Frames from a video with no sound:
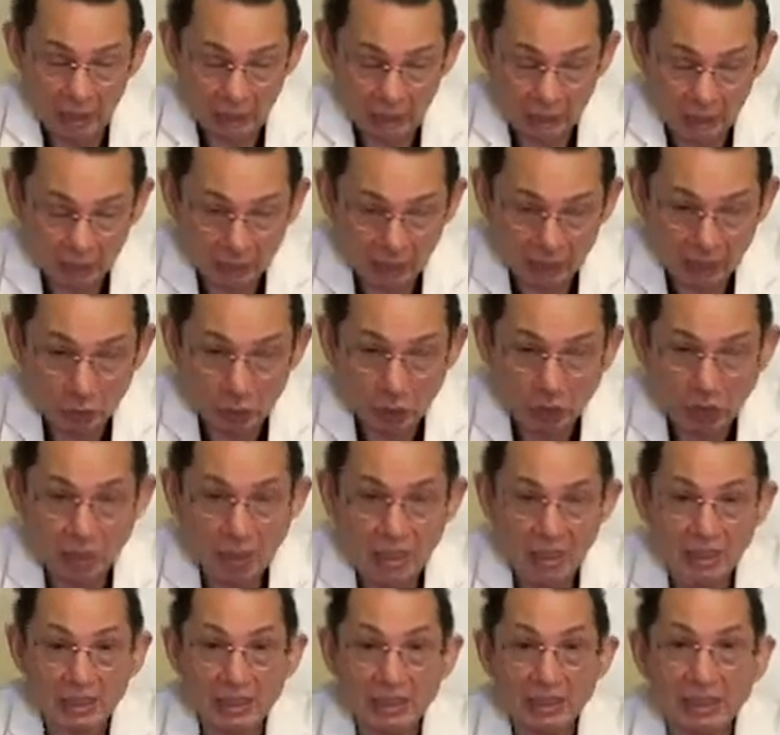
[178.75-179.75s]

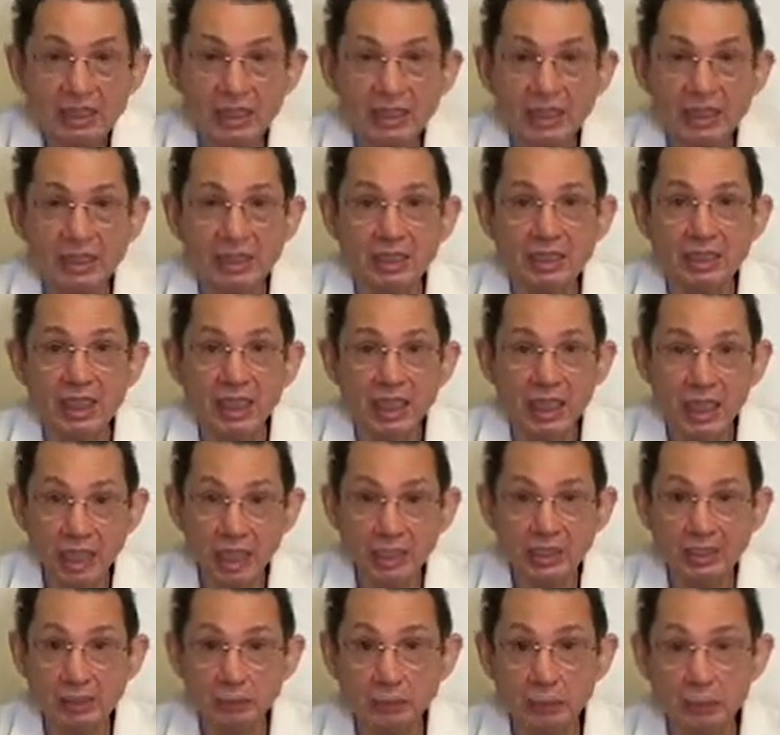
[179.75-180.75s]
exercises in the
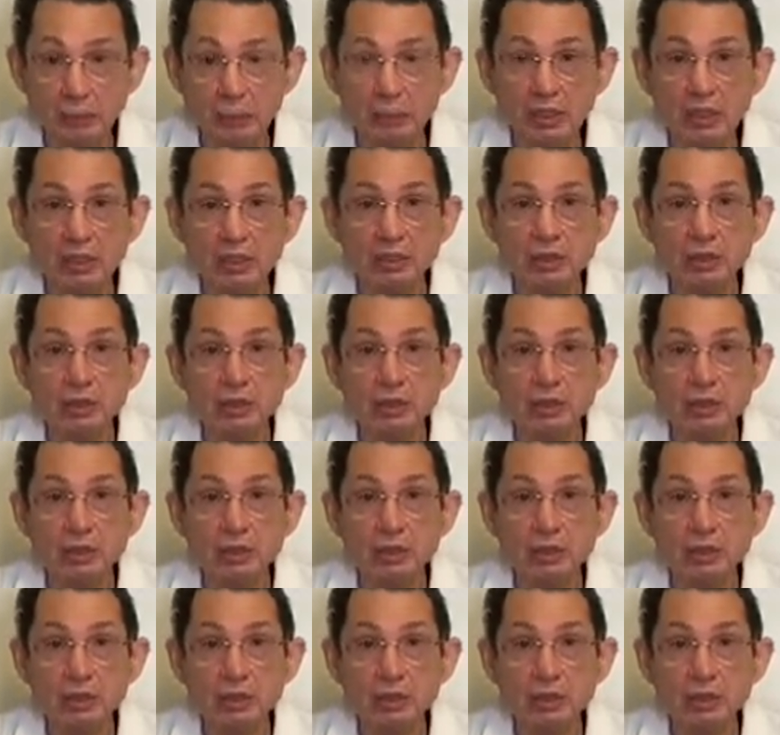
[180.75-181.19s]
expiration